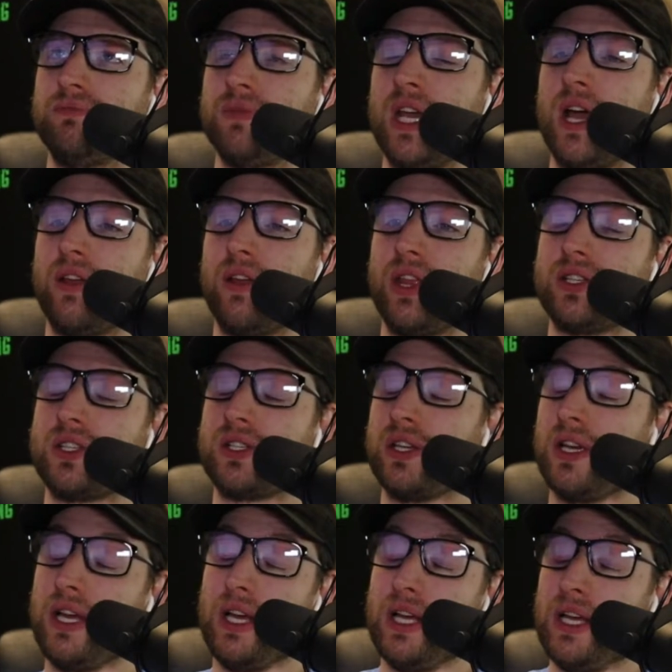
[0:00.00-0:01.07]
yeah, that's
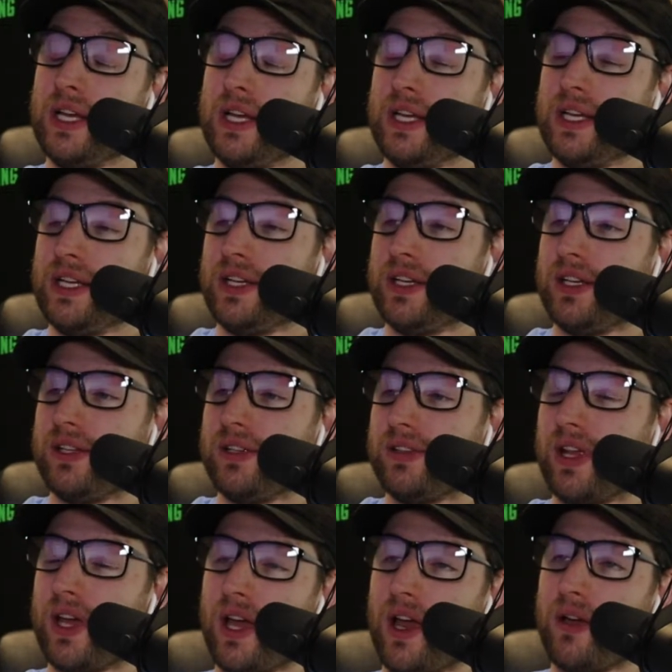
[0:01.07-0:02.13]

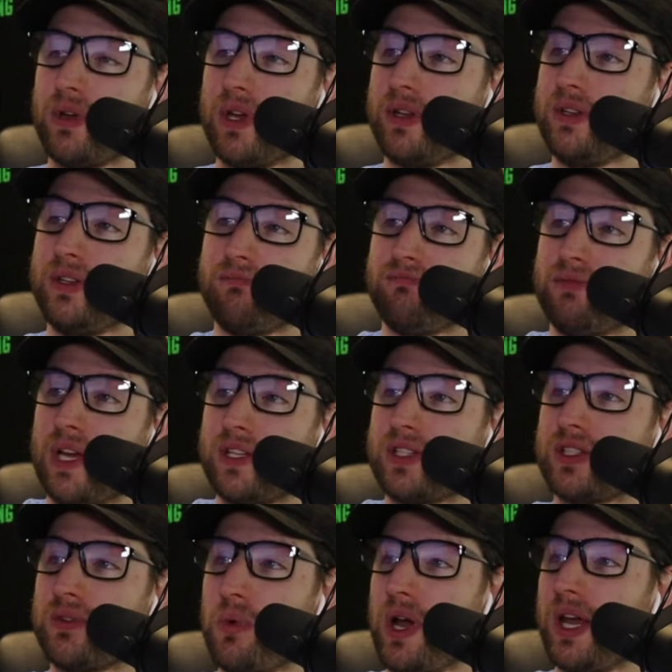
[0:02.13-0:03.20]

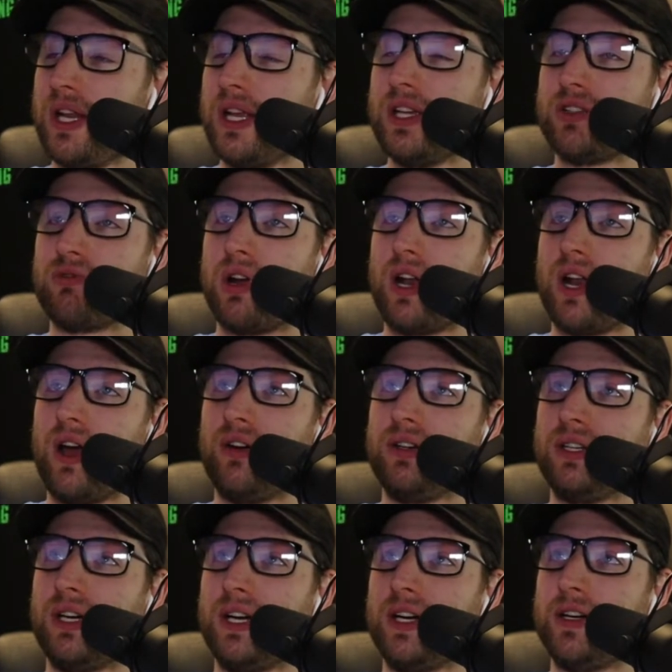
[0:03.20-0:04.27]
the way it is right
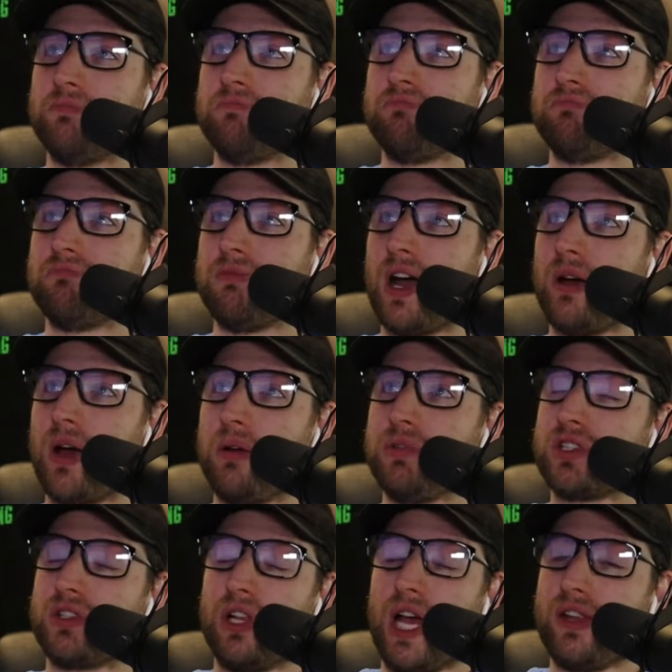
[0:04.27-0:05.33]
now. I'm
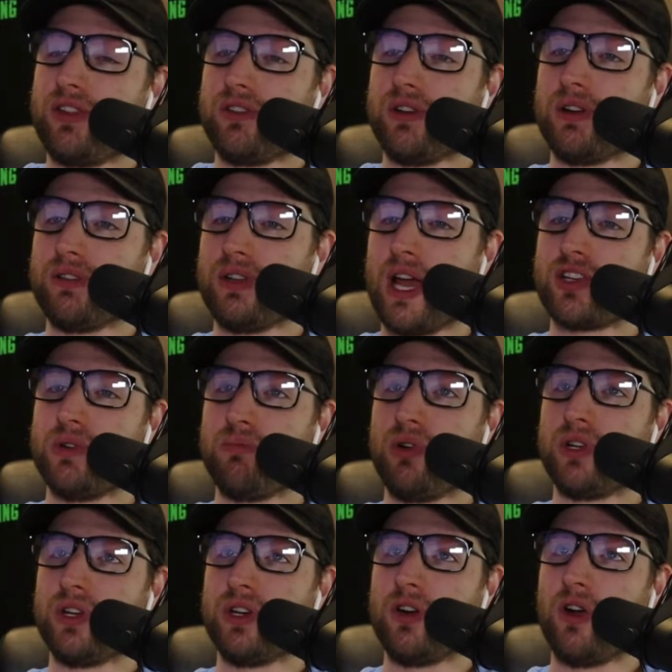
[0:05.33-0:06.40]
just glad they're actually
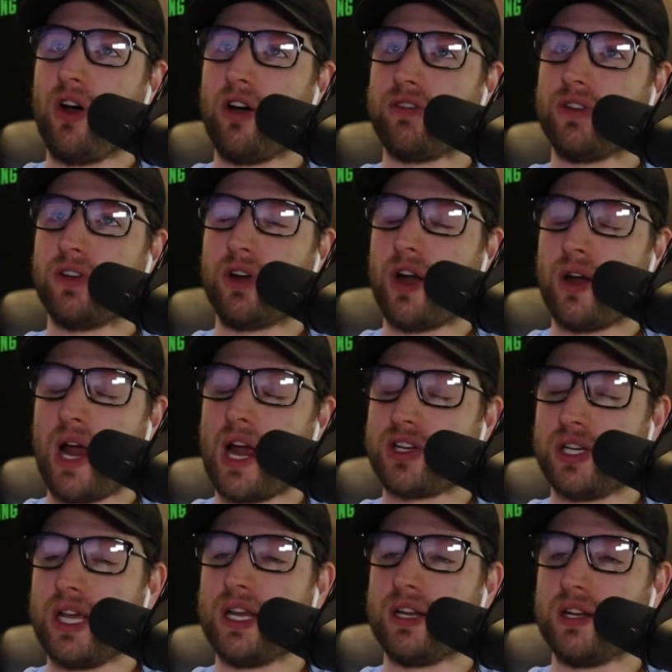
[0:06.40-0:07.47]
putting it off, or
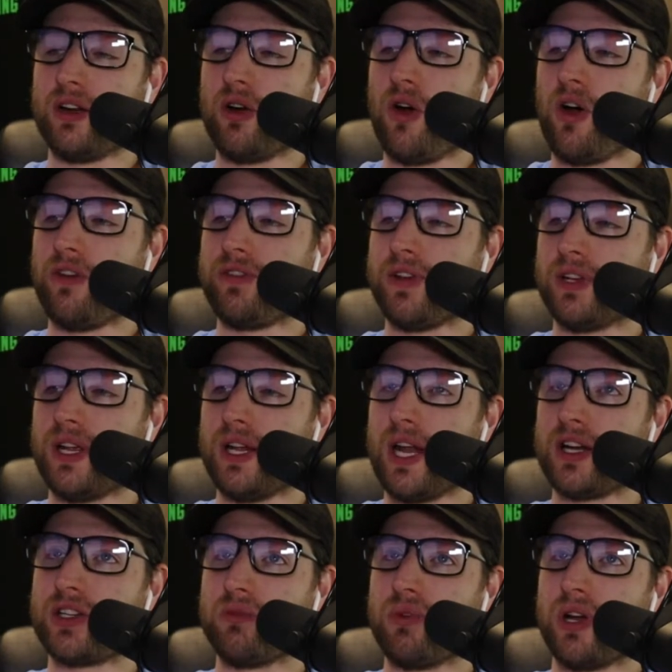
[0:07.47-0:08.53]
actually getting it off and
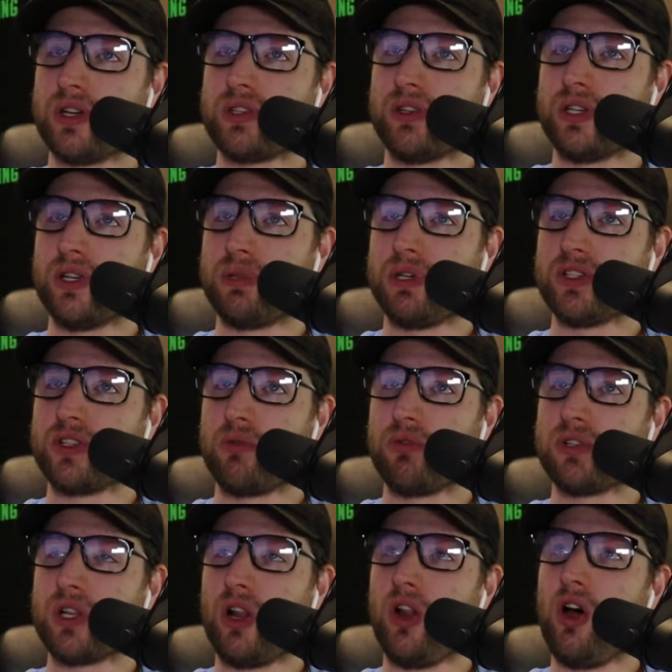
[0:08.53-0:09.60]
actually wrestling it, because there
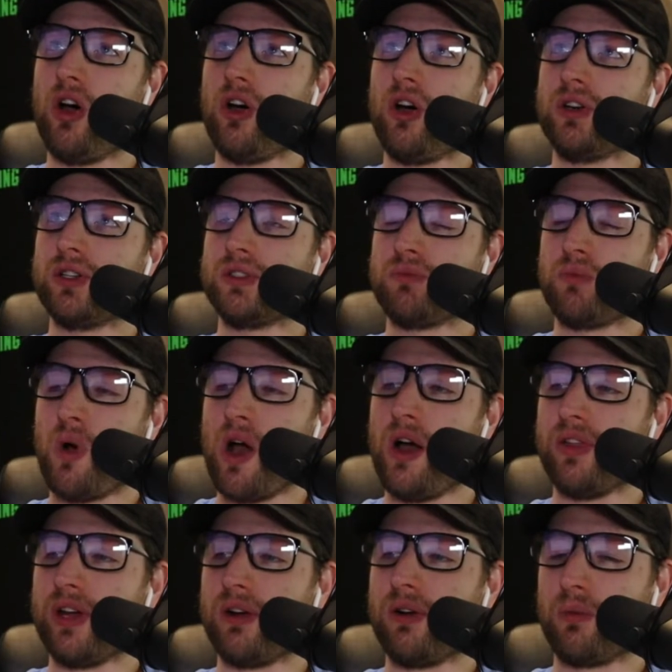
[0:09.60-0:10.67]
was a long
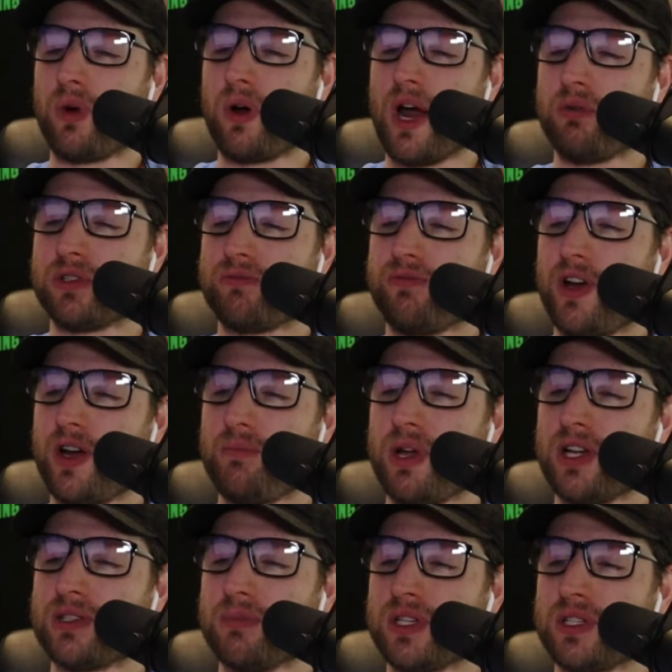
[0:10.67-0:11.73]
while there where I was very
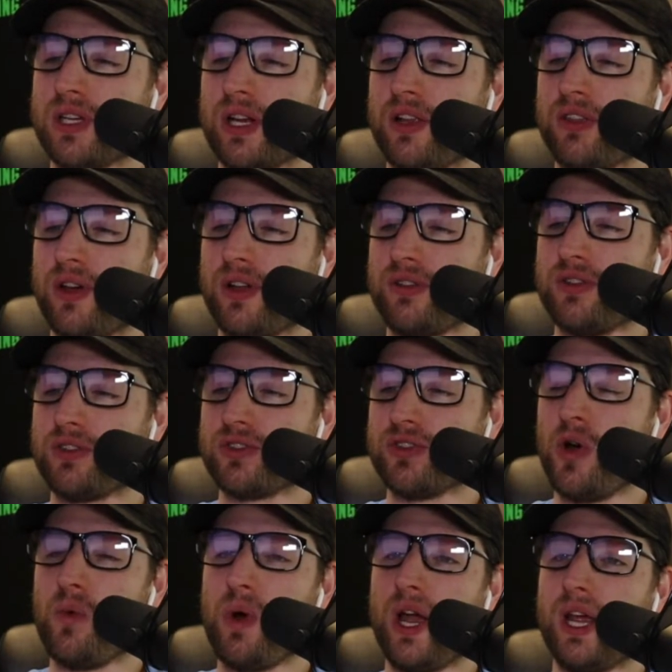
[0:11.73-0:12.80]
pessimistic, and I thought there's
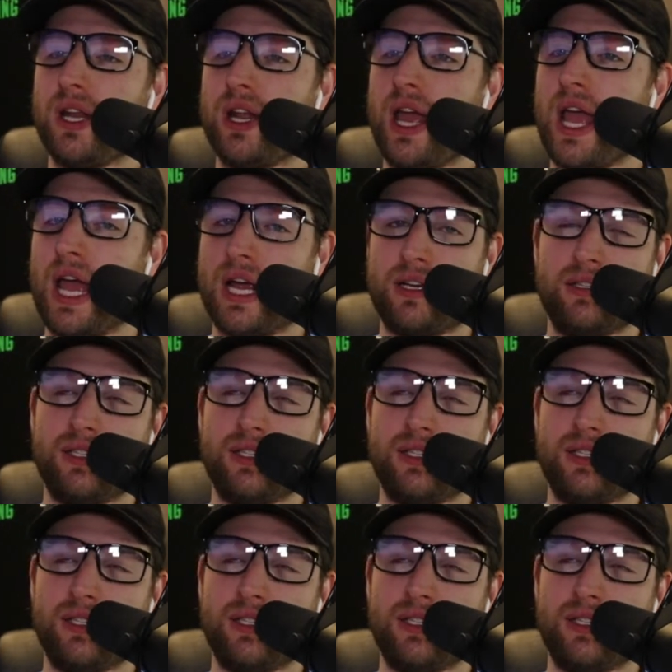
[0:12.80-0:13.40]
no way in heck